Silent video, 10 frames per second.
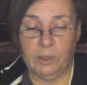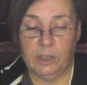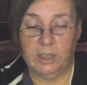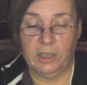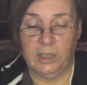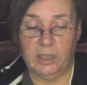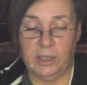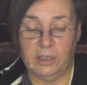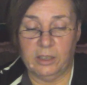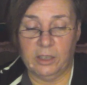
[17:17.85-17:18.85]
she
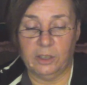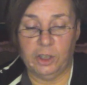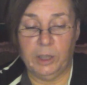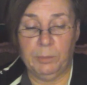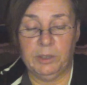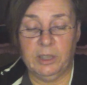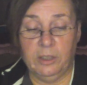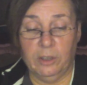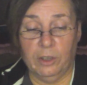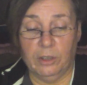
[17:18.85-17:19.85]
is Gypsy
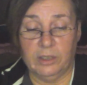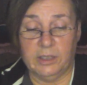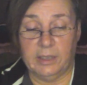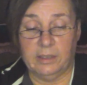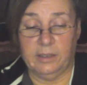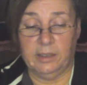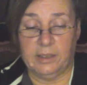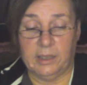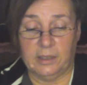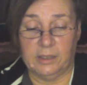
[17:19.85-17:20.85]
Nurse
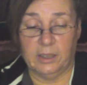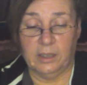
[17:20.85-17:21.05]
66.